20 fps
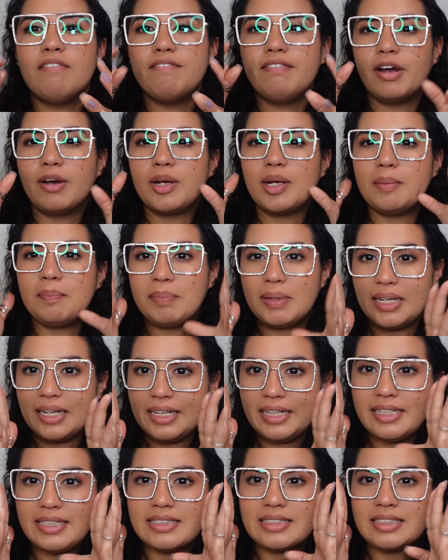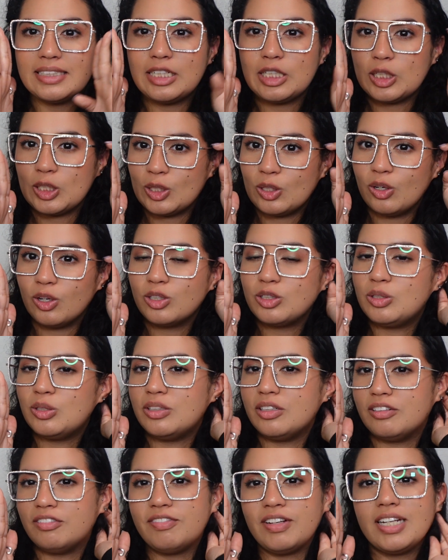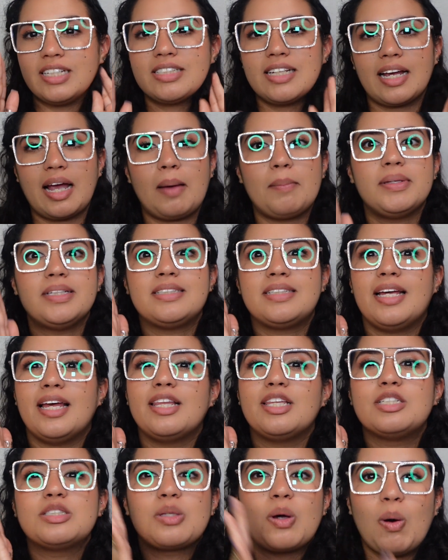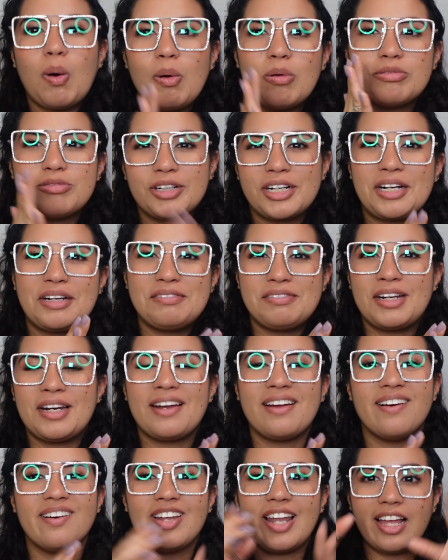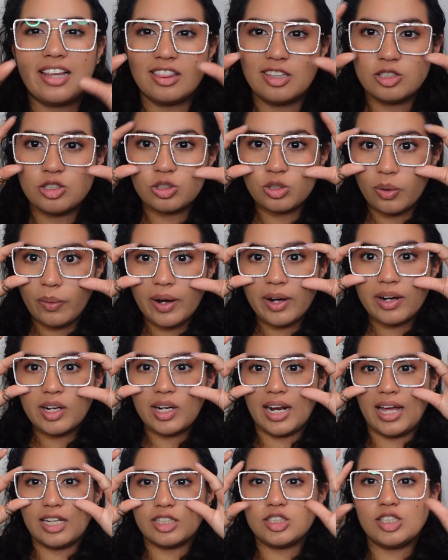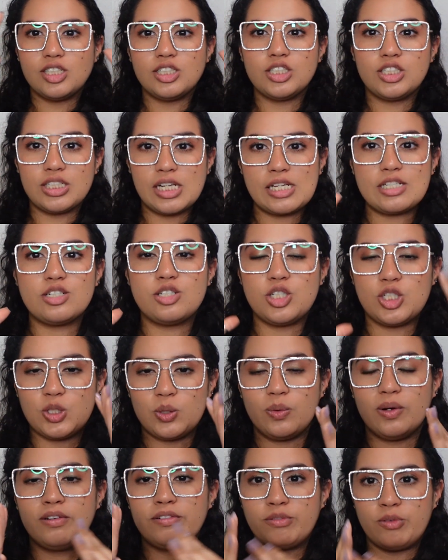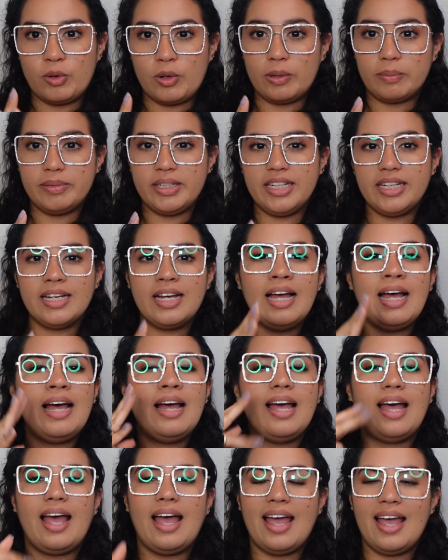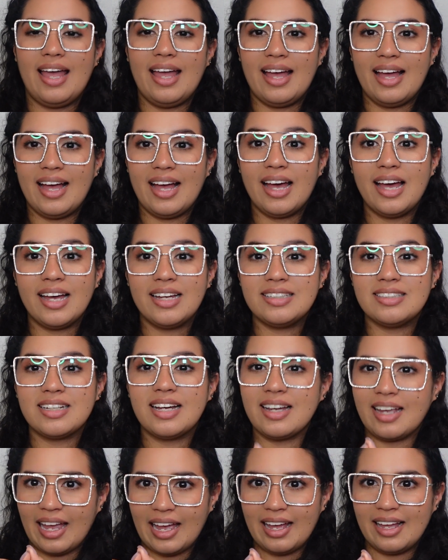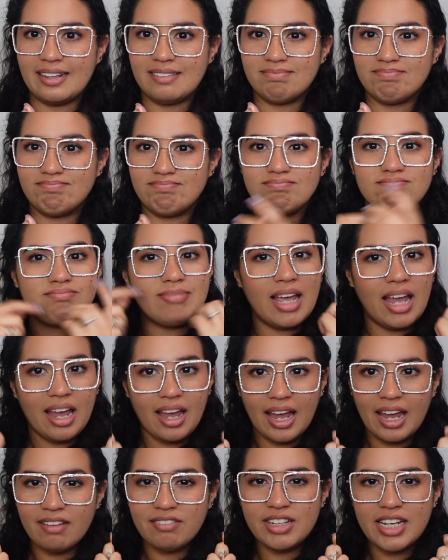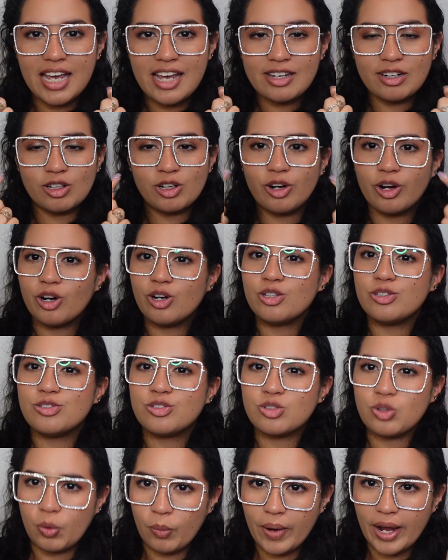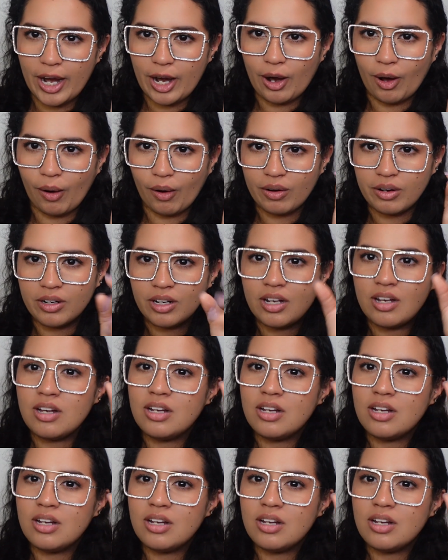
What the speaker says: very pleasing look to the face, like I've been saying this whole freaking video, like the square glasses just do it for me. And again, aviator, square,